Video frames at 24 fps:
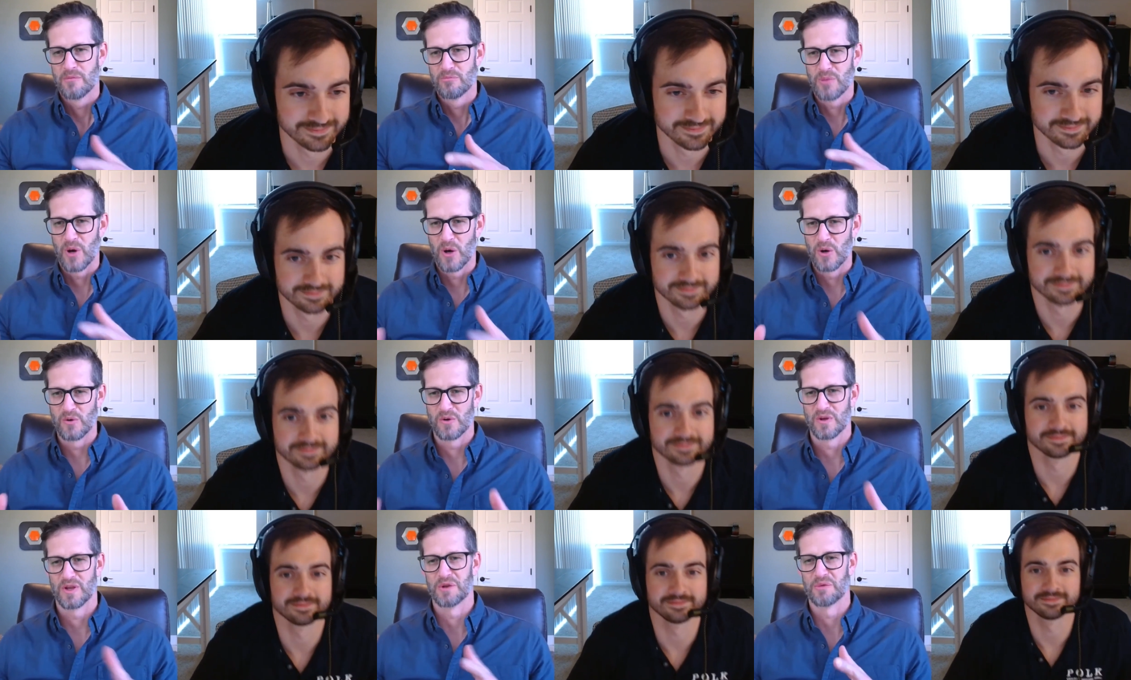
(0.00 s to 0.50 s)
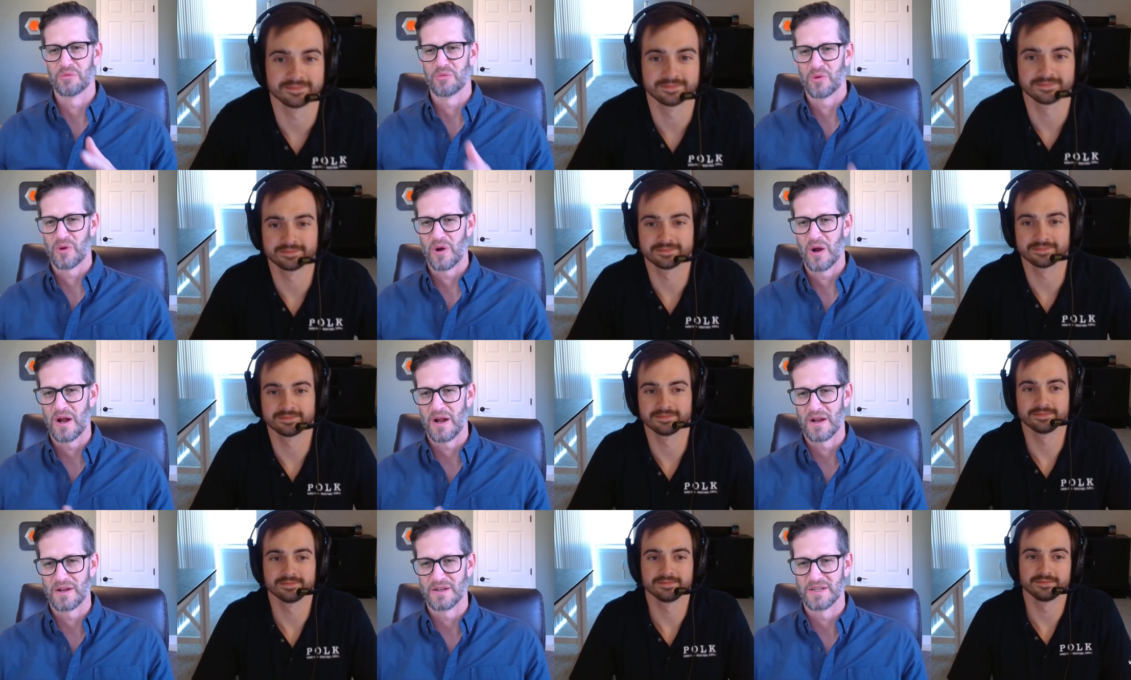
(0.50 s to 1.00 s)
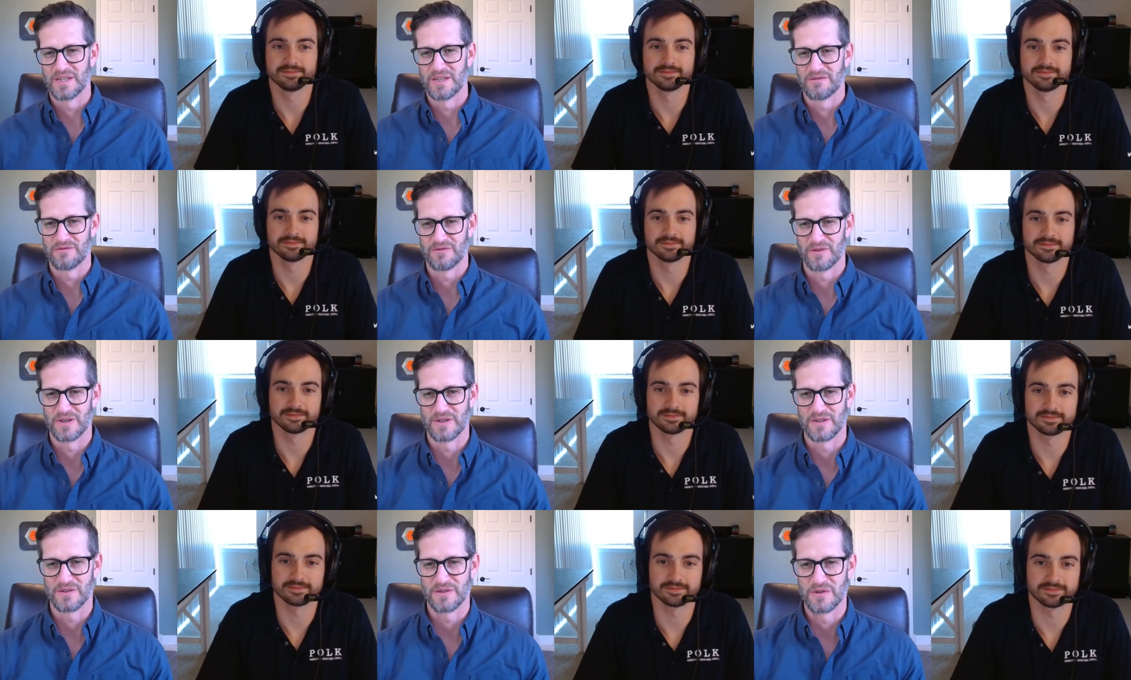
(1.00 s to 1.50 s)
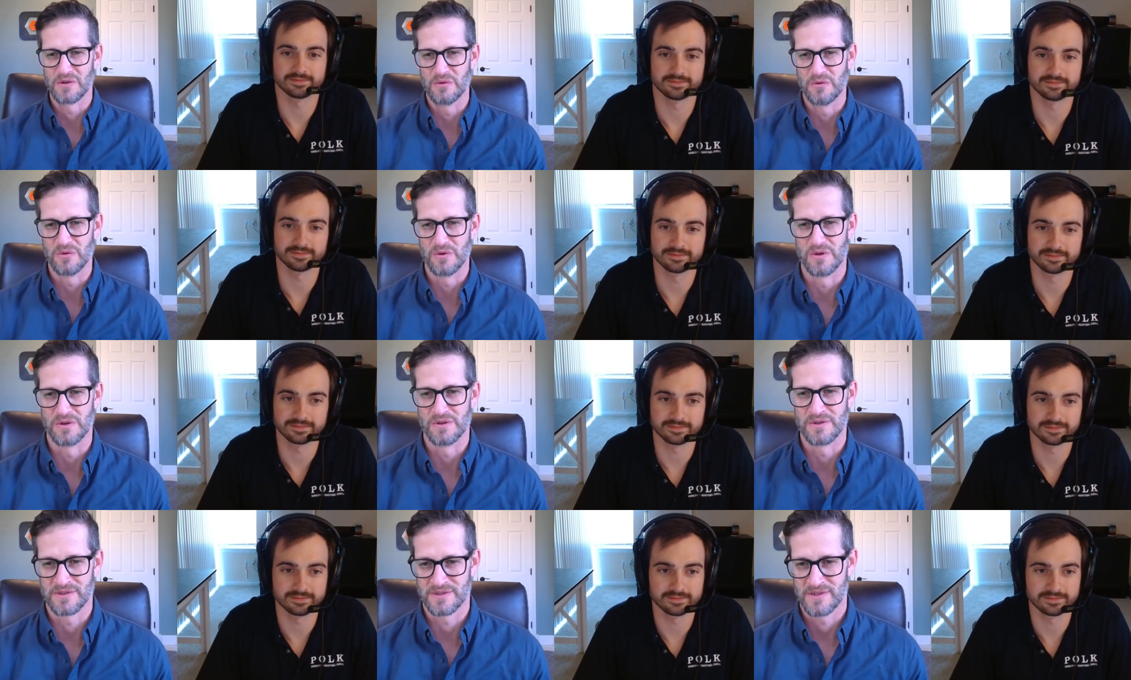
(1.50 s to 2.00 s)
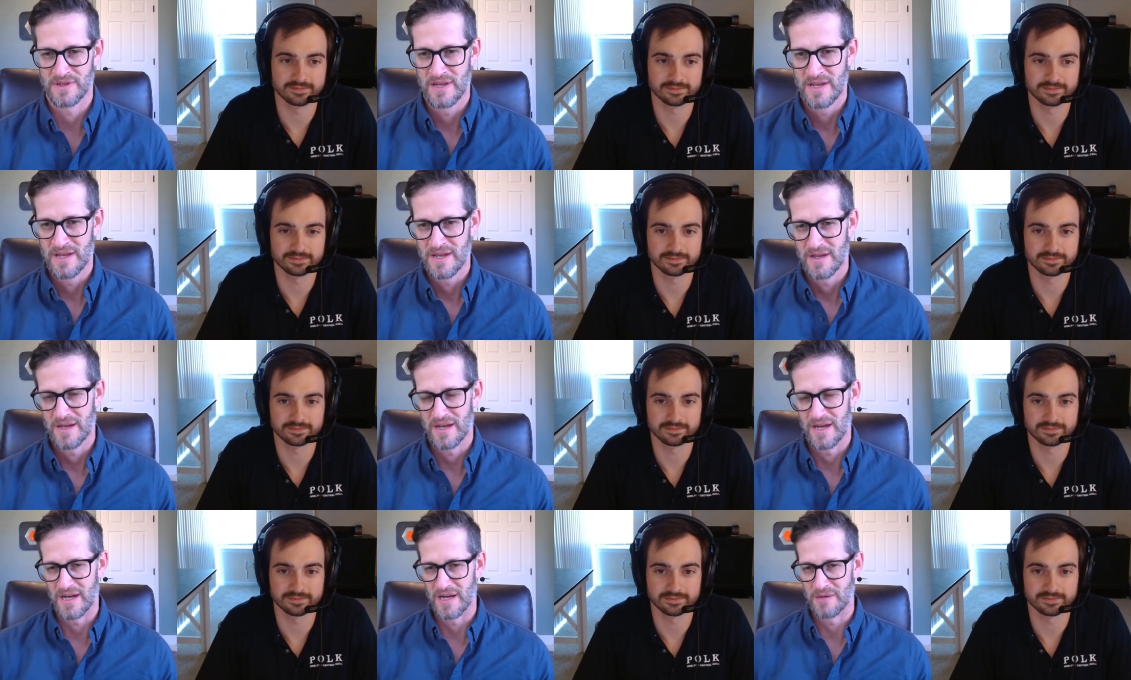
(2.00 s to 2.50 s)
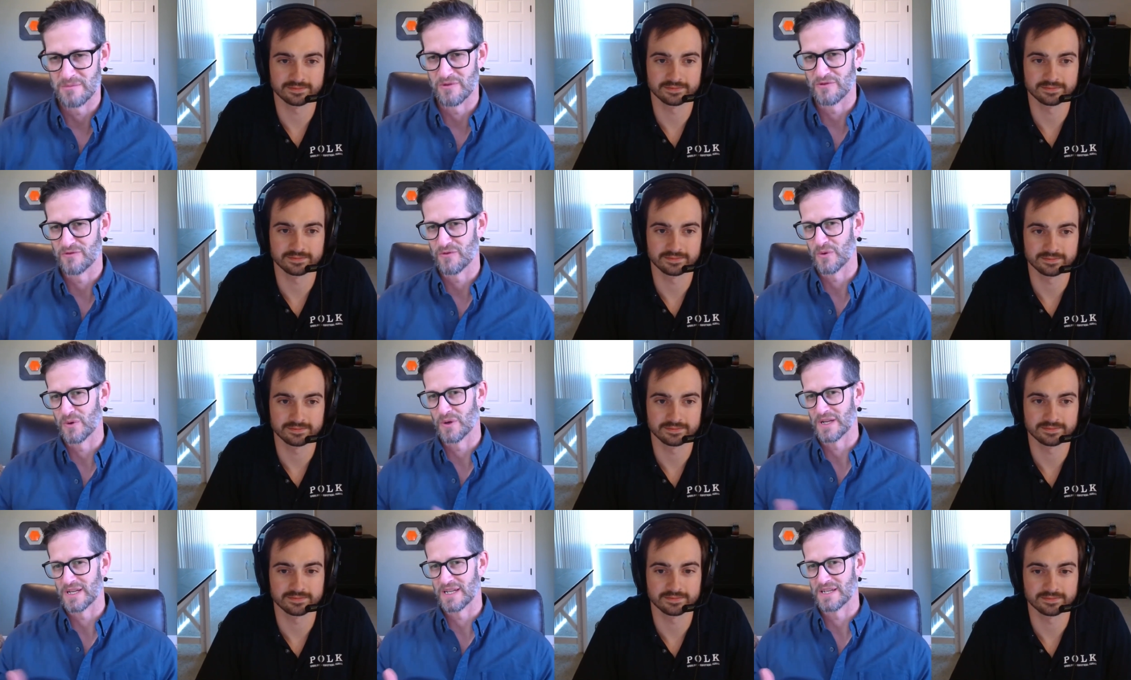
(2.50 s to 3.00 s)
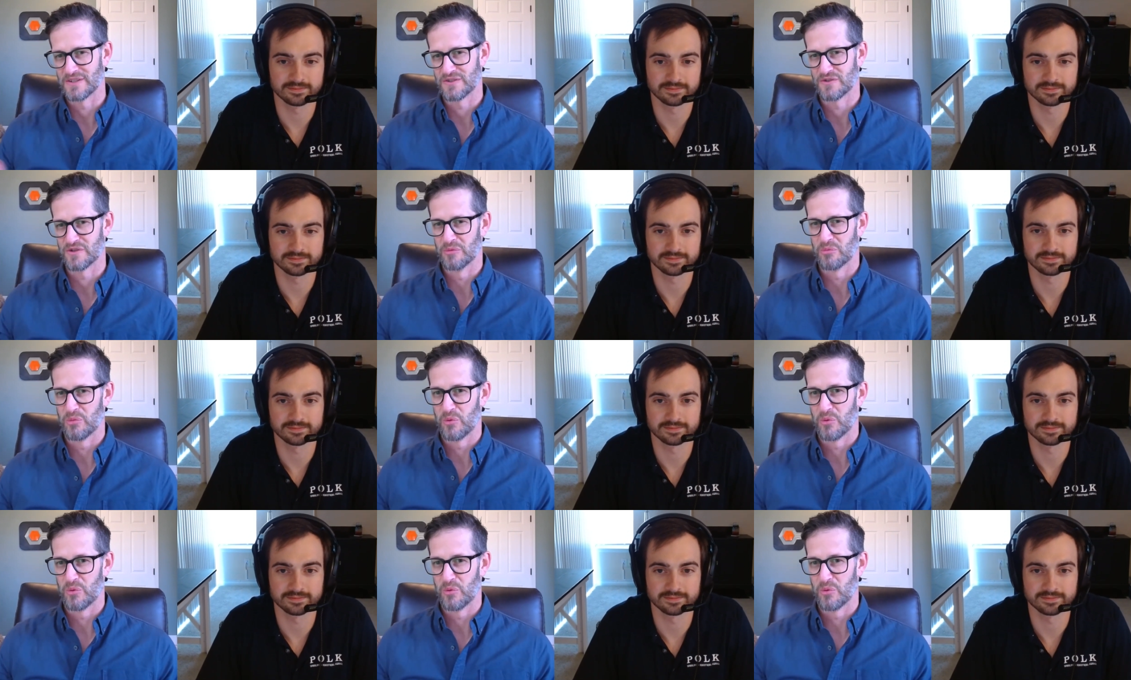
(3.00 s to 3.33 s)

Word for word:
Speaker 1: poke and prod different tools uh, before it gets to a